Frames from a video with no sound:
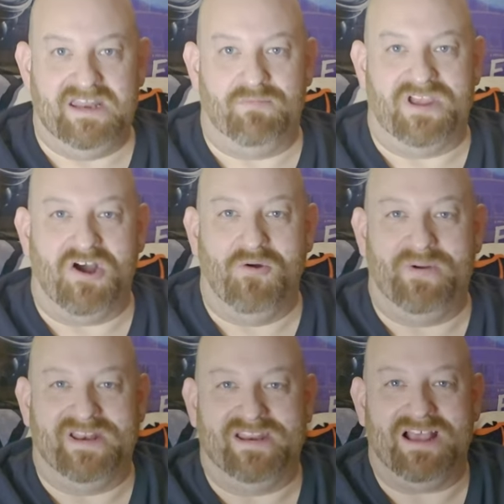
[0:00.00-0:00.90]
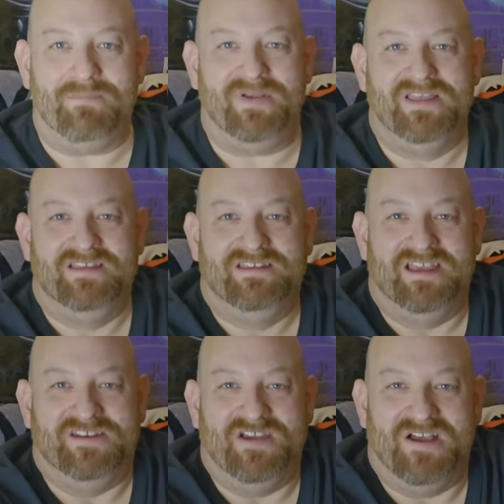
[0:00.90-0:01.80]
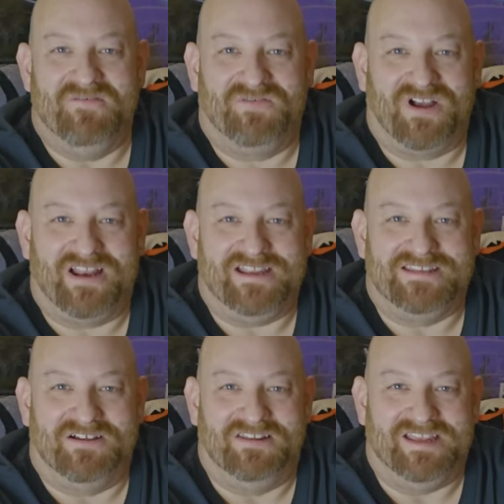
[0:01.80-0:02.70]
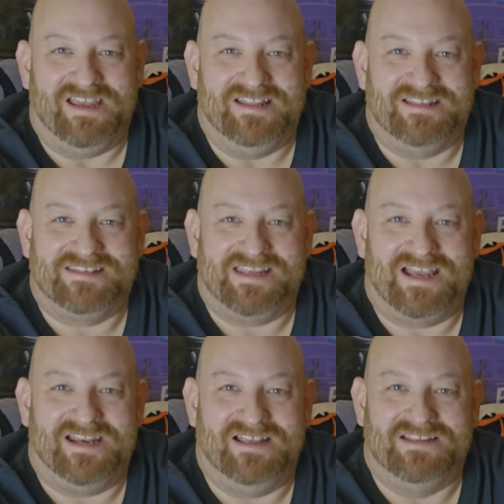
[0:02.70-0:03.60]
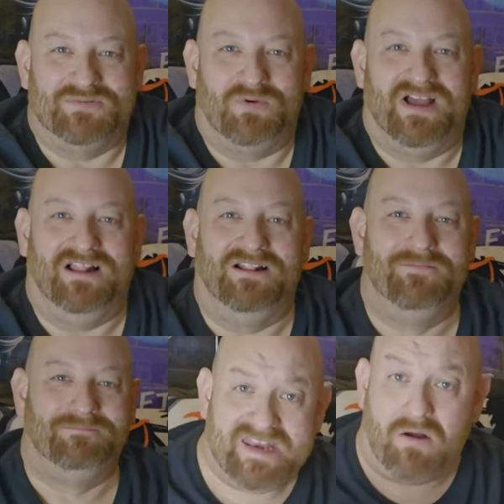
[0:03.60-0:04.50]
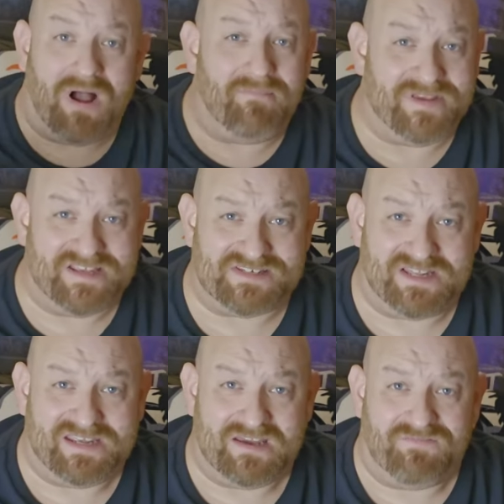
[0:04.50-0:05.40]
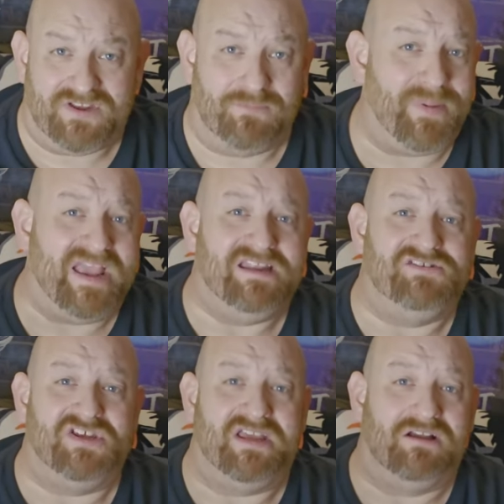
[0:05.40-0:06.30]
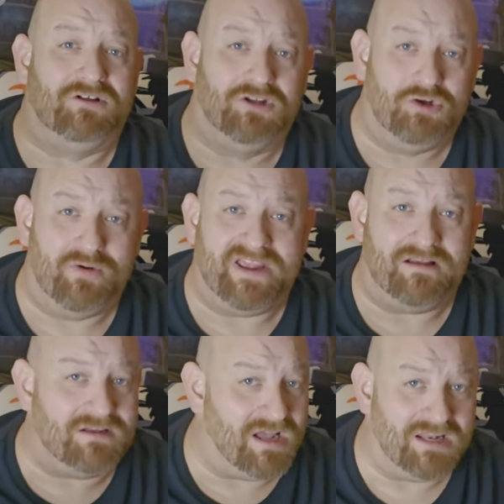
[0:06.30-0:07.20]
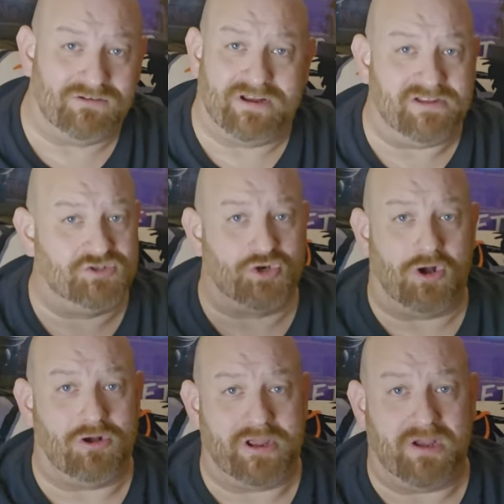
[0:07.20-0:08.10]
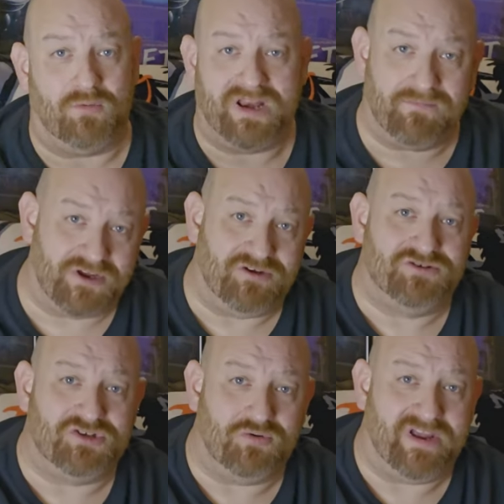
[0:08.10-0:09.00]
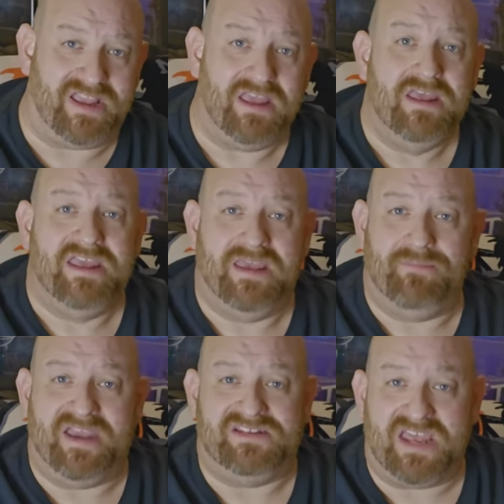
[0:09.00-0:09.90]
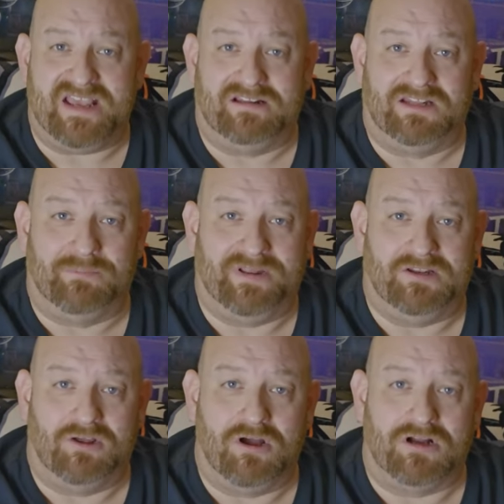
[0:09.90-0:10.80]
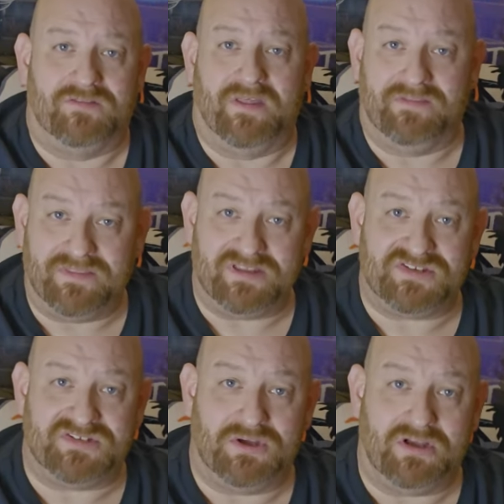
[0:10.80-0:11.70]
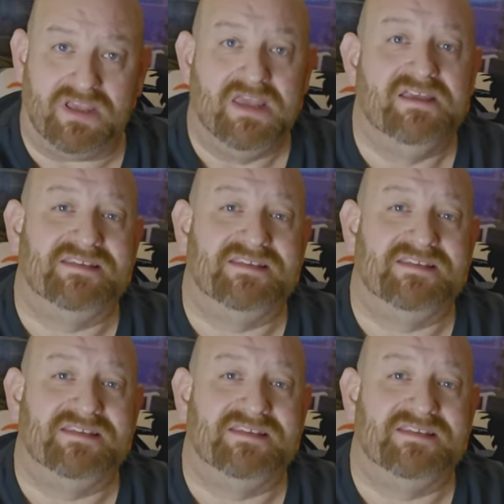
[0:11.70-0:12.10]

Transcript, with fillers: And then we open it up and you have Freddy's on the inside as well. Now, obviously, if you're painting, gluing, coloring, drawing, whatever you're doing, it may take a little bit longer than this took.